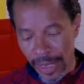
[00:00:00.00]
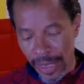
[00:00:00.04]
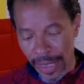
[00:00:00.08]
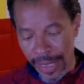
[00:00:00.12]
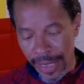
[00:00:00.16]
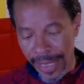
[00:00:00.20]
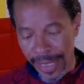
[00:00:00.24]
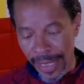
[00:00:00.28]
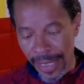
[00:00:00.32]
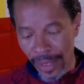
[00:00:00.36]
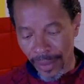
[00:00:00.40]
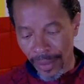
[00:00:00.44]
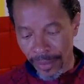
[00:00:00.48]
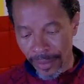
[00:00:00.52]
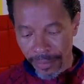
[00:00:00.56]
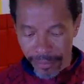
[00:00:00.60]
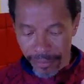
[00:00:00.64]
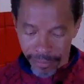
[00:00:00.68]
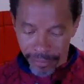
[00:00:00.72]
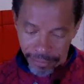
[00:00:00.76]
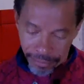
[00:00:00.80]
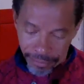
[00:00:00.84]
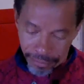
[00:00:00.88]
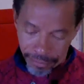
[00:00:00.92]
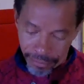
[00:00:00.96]
Now,
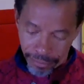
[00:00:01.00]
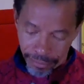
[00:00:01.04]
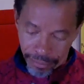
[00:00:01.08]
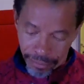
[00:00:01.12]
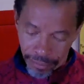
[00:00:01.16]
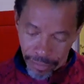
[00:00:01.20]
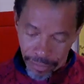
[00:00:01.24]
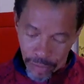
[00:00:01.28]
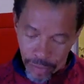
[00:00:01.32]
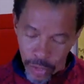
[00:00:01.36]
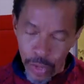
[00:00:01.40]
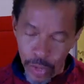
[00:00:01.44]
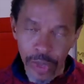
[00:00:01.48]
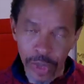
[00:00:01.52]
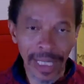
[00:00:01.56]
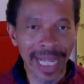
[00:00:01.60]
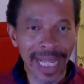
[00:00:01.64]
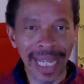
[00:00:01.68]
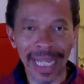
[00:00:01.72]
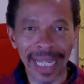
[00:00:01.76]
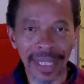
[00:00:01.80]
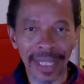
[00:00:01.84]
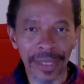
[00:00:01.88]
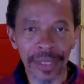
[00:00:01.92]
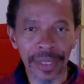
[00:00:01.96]
you could
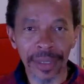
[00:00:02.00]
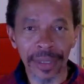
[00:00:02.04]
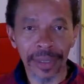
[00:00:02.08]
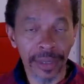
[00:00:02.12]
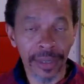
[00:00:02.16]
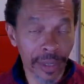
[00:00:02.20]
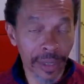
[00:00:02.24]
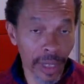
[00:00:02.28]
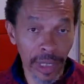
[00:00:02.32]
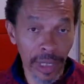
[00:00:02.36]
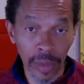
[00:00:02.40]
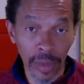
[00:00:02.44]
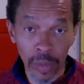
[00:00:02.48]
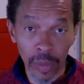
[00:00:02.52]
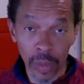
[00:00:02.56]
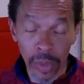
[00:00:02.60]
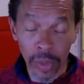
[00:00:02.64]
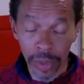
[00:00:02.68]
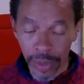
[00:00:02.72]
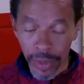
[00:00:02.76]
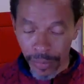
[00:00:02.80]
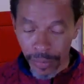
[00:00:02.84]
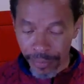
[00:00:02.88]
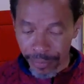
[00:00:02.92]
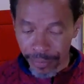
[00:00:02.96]
add tonic
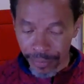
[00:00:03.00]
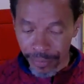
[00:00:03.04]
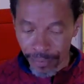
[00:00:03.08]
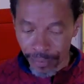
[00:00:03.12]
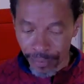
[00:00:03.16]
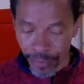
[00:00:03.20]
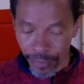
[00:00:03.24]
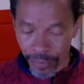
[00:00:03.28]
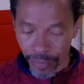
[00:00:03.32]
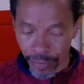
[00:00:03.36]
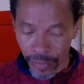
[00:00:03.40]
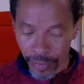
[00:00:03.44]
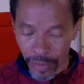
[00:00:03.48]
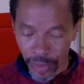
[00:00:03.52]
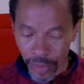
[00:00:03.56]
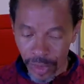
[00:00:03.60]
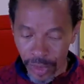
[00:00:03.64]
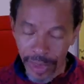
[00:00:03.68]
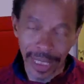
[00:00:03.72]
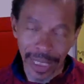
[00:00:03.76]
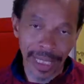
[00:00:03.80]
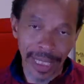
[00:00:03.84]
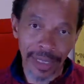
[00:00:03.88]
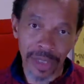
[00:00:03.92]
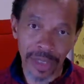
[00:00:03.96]
water to
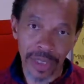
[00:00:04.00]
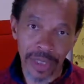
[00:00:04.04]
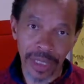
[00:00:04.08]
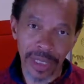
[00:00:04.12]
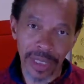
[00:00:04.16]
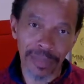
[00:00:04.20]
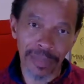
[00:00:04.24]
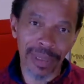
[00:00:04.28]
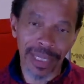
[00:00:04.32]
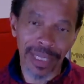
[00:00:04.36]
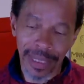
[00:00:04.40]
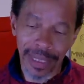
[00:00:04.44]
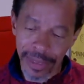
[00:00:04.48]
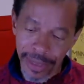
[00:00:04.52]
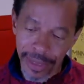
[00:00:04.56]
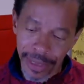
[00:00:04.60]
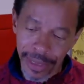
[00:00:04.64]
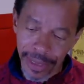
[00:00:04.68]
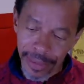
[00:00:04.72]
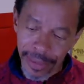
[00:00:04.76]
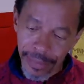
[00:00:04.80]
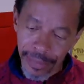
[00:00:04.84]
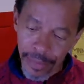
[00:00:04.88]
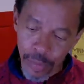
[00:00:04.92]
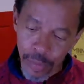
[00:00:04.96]
that instead, but like I
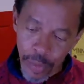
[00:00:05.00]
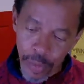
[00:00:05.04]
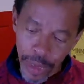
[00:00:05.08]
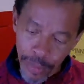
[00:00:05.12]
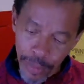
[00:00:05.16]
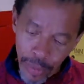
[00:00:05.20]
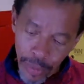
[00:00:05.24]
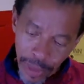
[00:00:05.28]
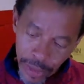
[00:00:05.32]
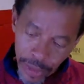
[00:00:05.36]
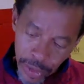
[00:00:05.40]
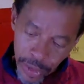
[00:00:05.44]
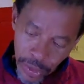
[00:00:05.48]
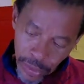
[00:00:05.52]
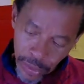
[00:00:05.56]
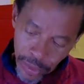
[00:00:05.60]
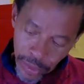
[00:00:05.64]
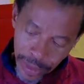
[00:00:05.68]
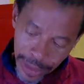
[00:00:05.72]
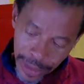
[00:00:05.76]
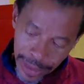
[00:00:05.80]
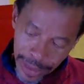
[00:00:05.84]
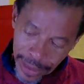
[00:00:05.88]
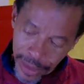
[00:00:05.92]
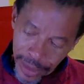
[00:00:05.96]
said, Red Bull has a certain
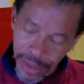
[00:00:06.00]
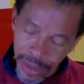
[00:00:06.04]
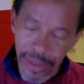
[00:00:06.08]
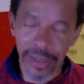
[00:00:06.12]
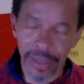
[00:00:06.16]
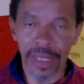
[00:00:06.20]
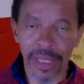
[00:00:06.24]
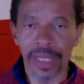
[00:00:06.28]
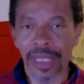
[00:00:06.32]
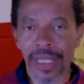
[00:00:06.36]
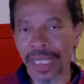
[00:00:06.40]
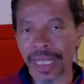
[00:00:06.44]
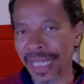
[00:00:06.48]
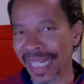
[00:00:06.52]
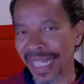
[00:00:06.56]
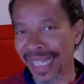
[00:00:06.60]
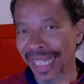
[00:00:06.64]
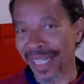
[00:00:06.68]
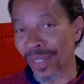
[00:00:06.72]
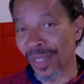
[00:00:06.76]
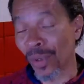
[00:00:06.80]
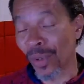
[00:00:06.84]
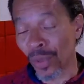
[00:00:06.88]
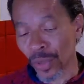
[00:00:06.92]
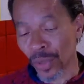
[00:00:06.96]
taste, and
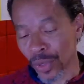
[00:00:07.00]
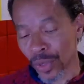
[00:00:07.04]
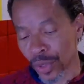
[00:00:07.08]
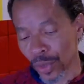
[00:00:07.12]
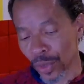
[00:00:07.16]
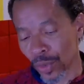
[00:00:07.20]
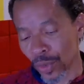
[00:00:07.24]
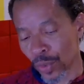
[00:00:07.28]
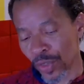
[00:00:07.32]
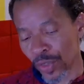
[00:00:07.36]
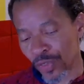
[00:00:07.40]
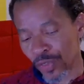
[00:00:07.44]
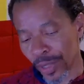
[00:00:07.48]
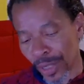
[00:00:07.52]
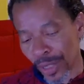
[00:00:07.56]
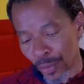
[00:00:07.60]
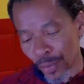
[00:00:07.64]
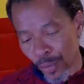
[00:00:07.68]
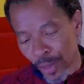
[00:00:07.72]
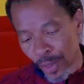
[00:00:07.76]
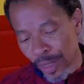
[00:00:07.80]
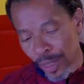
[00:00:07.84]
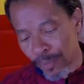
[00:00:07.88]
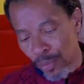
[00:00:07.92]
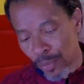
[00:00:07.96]
it also, if you have
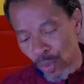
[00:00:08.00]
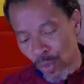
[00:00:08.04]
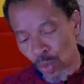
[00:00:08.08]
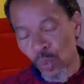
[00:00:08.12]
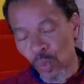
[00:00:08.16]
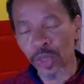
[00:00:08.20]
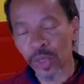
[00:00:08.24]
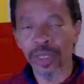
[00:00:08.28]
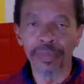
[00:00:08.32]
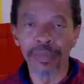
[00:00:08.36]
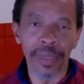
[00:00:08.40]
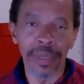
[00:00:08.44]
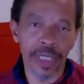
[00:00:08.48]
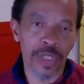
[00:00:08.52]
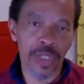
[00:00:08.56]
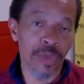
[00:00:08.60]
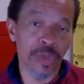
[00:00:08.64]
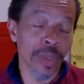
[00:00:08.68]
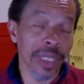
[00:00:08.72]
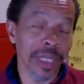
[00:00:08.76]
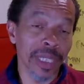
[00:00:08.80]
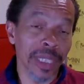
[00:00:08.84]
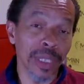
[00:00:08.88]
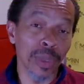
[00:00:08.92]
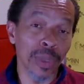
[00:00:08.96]
Red Bull with the mixed
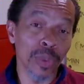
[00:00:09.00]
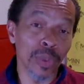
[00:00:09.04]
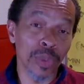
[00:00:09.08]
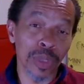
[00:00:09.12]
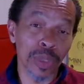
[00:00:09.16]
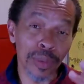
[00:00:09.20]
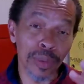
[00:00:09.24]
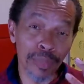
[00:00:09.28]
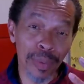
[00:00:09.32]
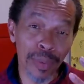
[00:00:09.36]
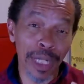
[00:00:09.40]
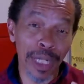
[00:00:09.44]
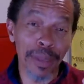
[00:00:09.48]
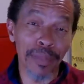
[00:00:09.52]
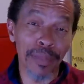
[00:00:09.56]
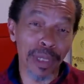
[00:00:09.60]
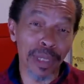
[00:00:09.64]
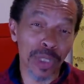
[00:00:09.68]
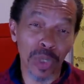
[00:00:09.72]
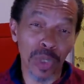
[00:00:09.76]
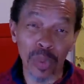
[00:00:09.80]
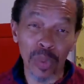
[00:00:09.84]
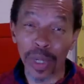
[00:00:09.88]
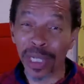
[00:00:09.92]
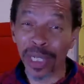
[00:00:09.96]
drink, it goes to the brain
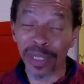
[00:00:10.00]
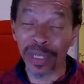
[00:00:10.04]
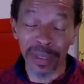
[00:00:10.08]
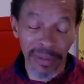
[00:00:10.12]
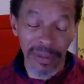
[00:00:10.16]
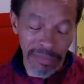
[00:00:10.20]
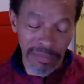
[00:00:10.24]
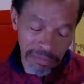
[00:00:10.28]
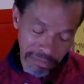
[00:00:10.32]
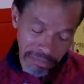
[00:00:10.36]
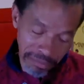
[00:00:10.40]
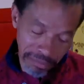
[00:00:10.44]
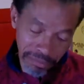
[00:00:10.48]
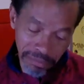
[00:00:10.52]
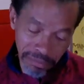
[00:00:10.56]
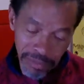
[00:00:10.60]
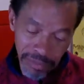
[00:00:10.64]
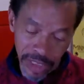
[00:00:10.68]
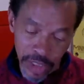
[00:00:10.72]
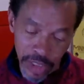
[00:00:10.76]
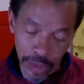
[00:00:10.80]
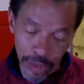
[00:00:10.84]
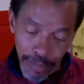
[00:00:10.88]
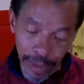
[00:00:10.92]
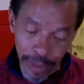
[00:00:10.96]
much quicker,
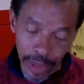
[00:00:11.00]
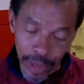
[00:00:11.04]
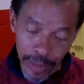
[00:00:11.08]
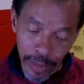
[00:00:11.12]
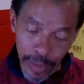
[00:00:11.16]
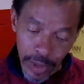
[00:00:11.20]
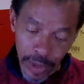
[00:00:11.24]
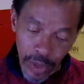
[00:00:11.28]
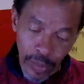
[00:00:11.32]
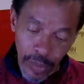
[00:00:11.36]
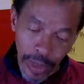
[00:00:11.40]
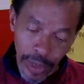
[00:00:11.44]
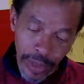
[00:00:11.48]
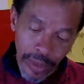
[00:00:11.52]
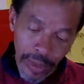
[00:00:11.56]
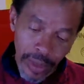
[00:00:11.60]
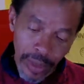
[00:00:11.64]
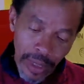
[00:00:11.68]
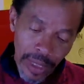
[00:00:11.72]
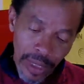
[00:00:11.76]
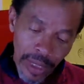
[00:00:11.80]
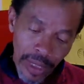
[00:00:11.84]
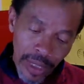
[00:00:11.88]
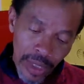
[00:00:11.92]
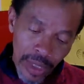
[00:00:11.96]
get your buzz much quicker.
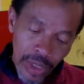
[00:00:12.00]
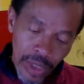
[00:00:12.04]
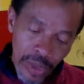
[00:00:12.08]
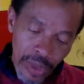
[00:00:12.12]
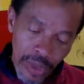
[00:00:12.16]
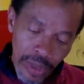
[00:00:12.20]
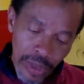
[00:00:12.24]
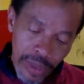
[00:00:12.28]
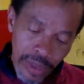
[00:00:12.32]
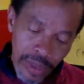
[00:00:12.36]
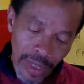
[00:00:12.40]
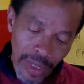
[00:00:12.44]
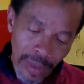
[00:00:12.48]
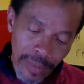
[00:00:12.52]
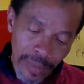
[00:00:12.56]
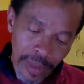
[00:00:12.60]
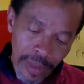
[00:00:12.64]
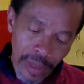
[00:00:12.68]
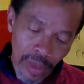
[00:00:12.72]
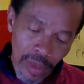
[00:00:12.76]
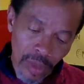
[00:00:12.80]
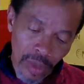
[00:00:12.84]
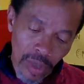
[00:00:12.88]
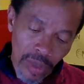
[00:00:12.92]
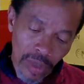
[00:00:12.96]
So we're going to top
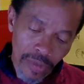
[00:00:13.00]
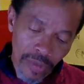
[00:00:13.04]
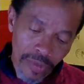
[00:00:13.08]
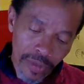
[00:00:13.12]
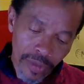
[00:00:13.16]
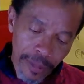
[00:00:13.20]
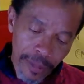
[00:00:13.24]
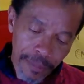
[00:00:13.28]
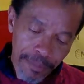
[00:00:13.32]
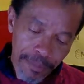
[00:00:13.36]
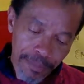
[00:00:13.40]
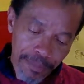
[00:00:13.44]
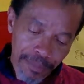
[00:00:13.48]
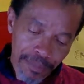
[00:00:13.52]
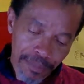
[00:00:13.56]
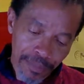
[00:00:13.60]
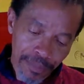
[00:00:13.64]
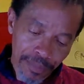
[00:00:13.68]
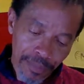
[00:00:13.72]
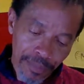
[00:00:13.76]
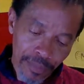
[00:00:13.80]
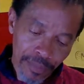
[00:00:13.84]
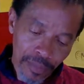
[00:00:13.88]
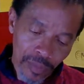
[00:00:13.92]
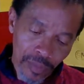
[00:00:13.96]
that off
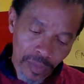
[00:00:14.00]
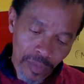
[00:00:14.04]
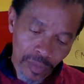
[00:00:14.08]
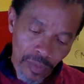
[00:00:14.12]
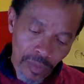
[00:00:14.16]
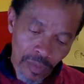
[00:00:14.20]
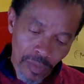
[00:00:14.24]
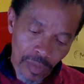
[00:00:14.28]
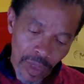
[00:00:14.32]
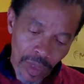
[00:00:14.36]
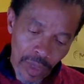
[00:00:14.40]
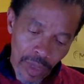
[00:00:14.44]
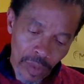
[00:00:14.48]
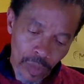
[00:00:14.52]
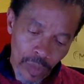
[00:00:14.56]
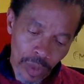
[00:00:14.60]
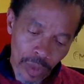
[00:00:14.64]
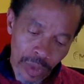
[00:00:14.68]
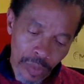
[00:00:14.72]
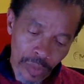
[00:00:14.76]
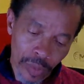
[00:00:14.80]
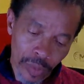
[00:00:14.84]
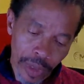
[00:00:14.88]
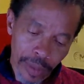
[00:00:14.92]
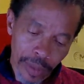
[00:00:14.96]
with
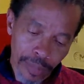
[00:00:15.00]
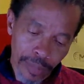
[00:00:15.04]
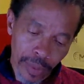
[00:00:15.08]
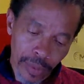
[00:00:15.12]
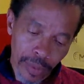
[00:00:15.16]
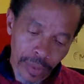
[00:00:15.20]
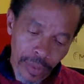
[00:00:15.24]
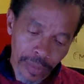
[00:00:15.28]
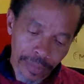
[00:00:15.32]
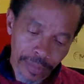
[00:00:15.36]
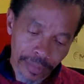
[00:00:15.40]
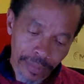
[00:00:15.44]
the Red Bull.